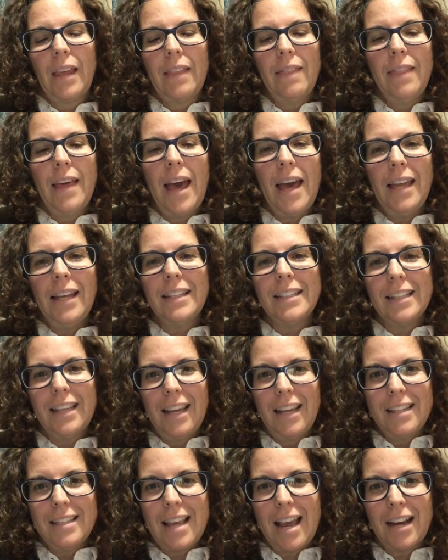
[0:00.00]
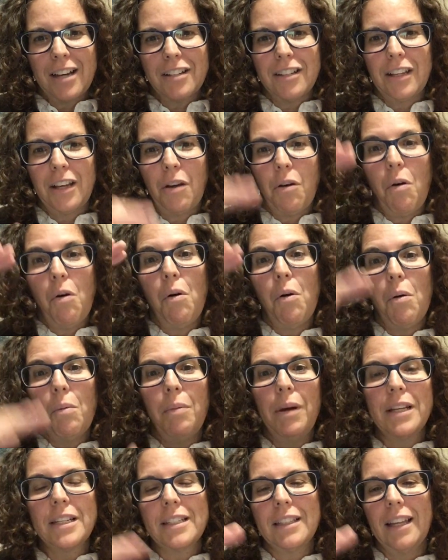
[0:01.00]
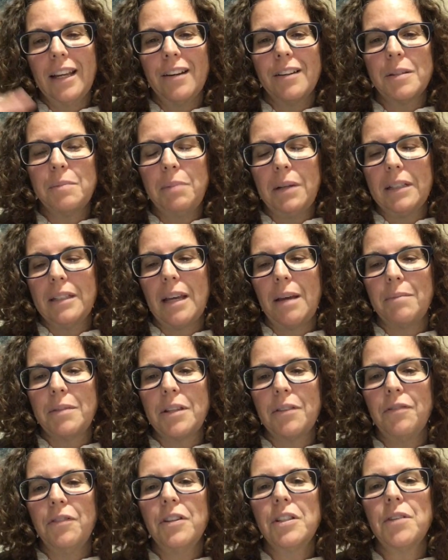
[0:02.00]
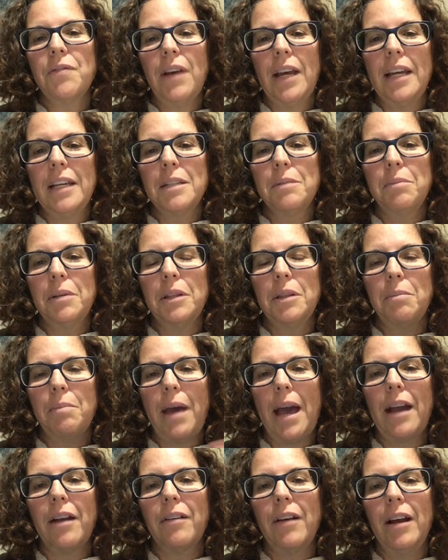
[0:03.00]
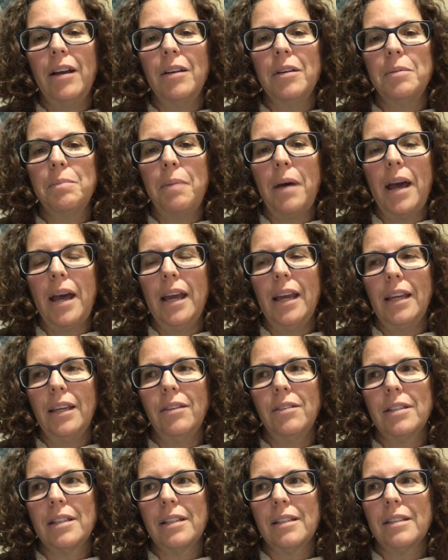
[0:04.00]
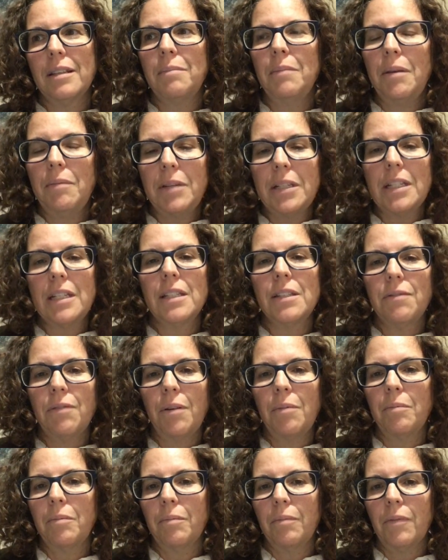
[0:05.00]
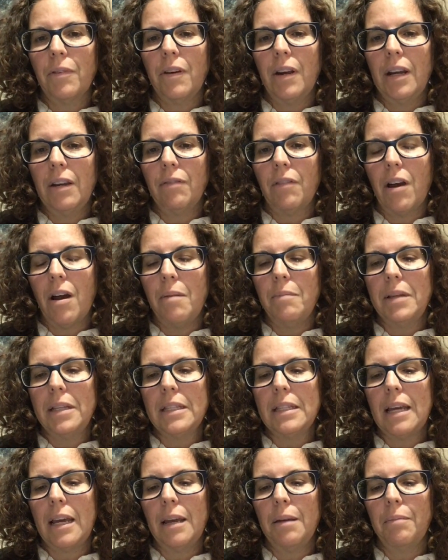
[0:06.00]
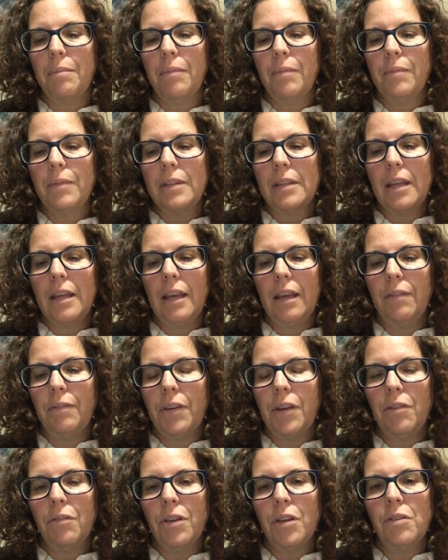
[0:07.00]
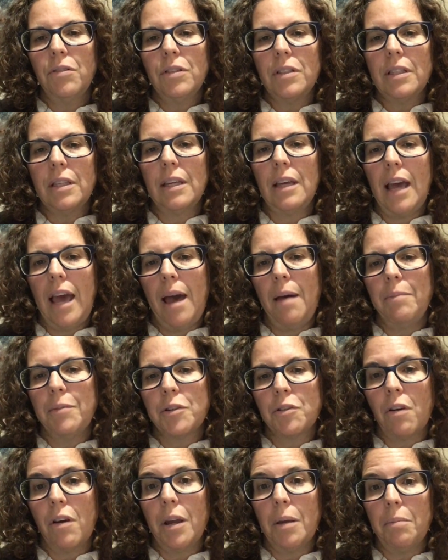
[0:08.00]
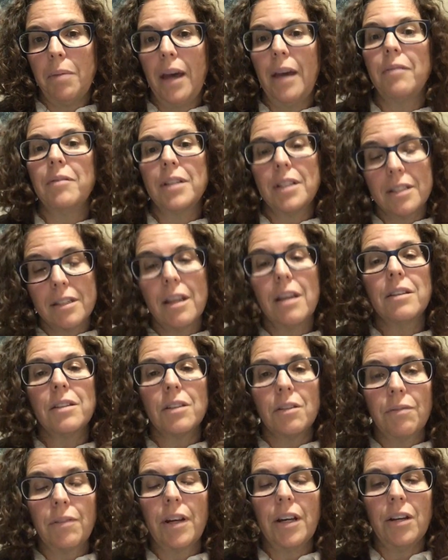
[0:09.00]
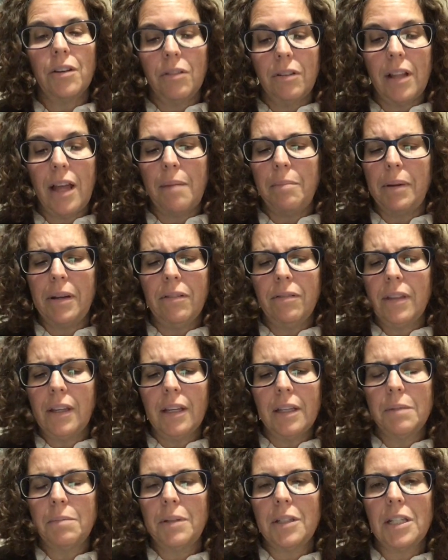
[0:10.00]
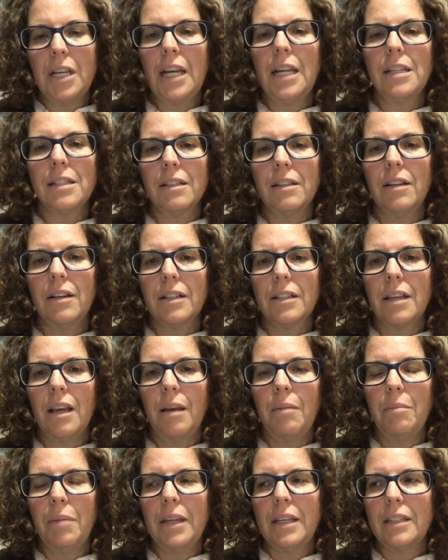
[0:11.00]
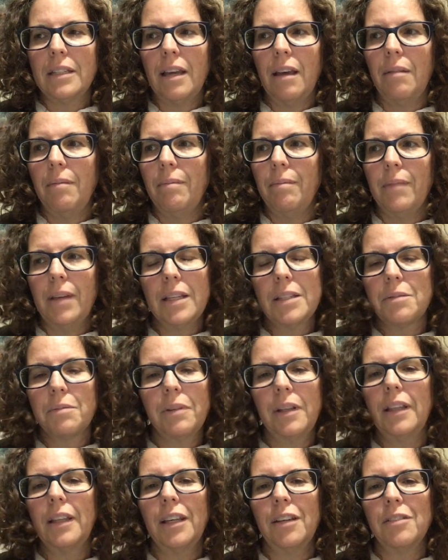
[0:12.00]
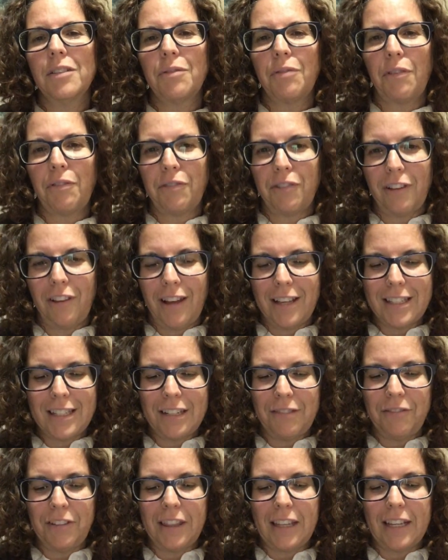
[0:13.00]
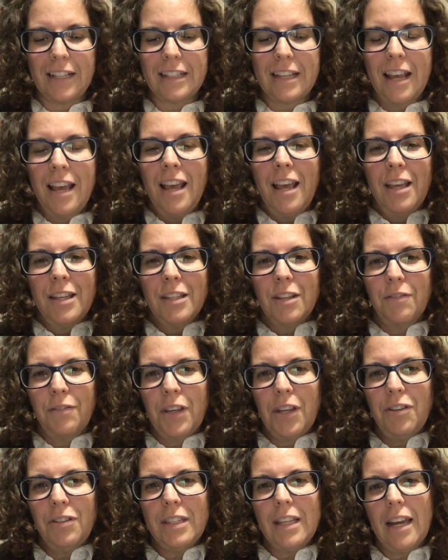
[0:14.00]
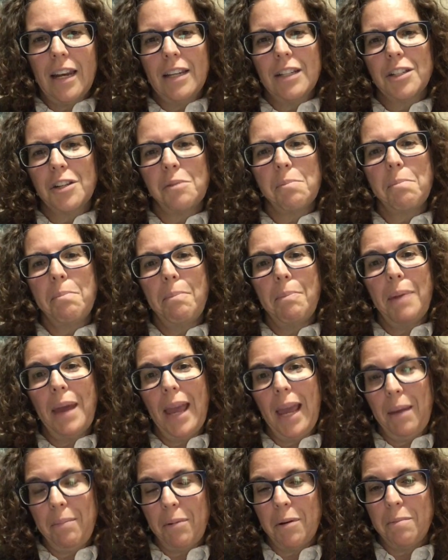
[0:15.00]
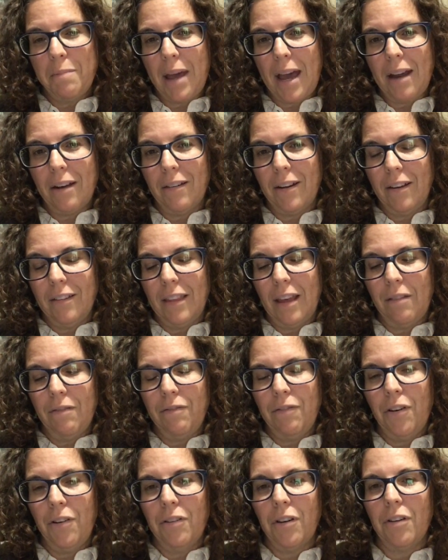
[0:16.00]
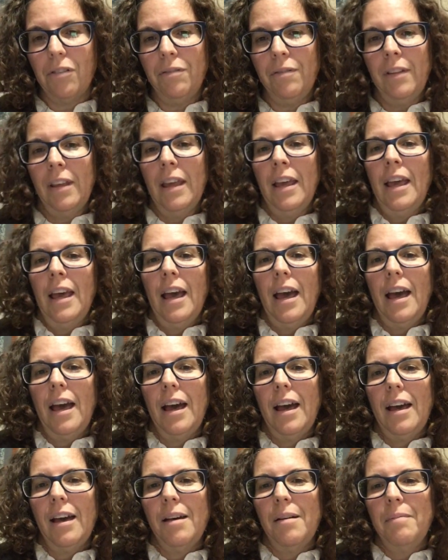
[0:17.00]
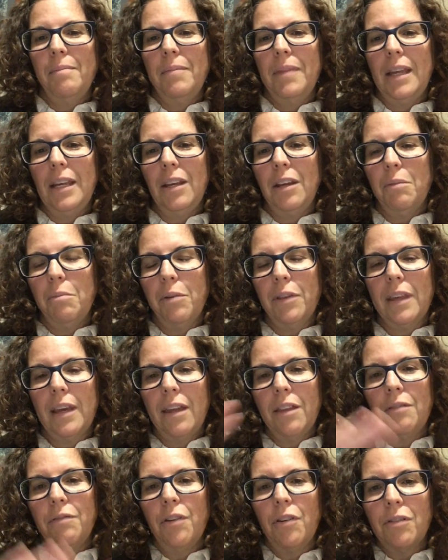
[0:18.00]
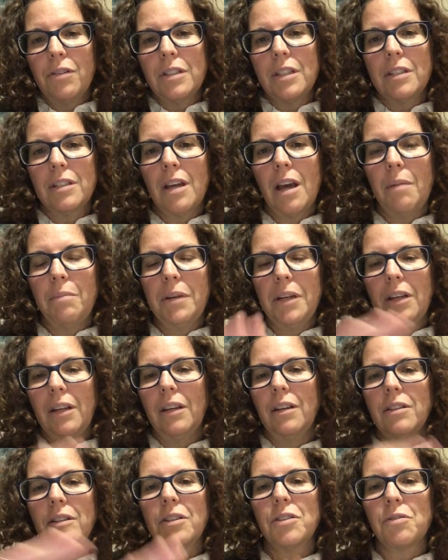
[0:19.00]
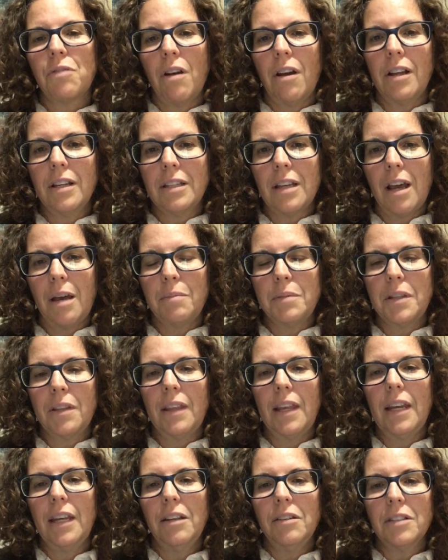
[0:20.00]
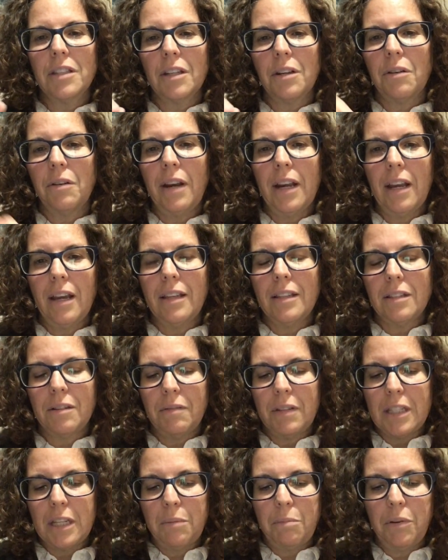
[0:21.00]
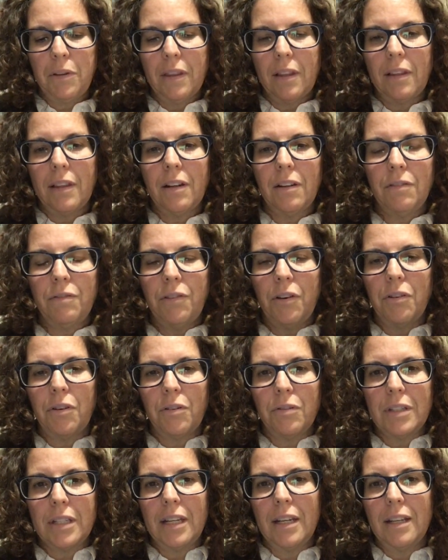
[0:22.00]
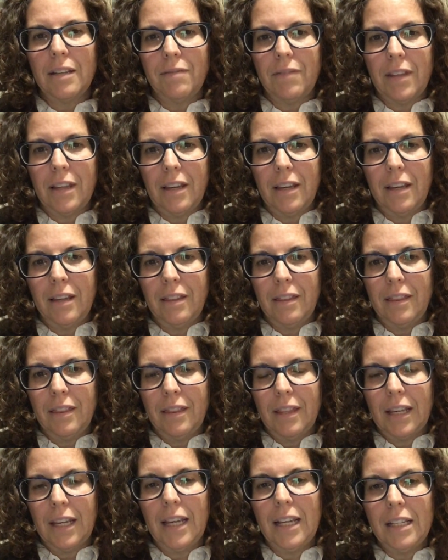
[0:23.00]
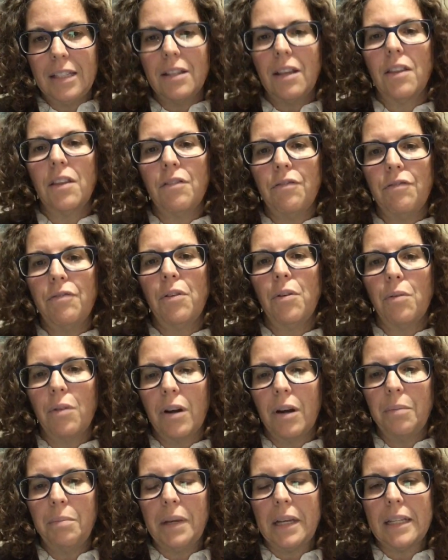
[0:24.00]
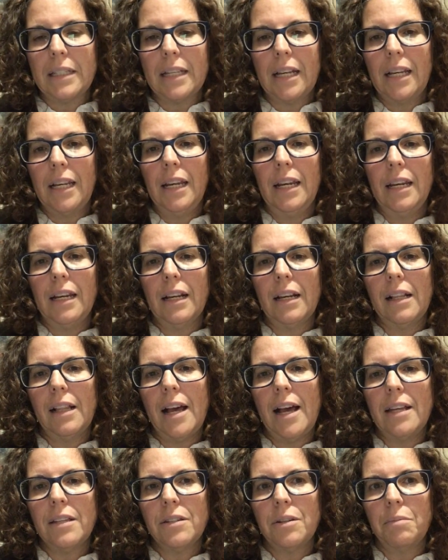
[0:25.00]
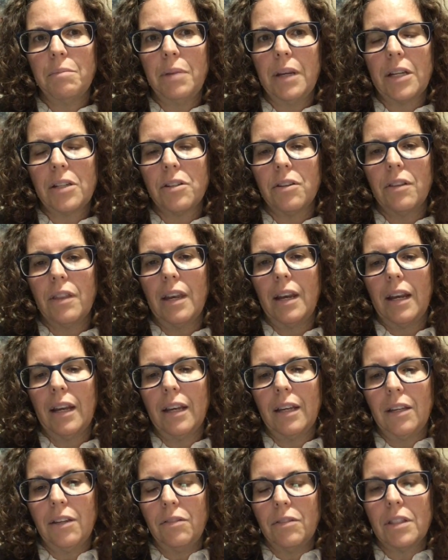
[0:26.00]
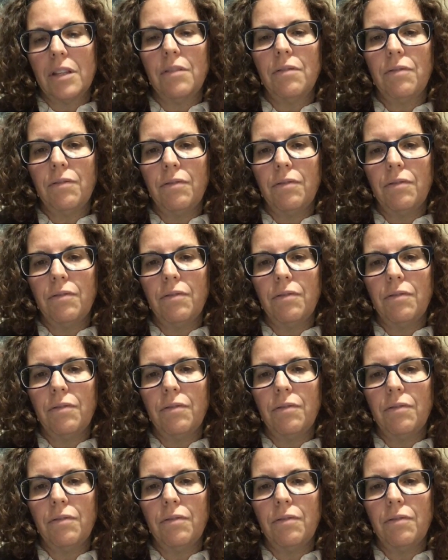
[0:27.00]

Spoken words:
that is actually a whole bunch of layers built up. So first of all, I had to build the background by using some images from Creative Commons. If you use the app Drawing Pad, which is also a very cool app, I don't think it's been changed in a long time, but it's really useful for lots of different things. So if you use that as your paper background, that photo, then you can put the other photos on top, and you can also draw on top. So then I used the crayon. So once I put the little photos in of the kids on the floor, because I needed a classroom picture that I could use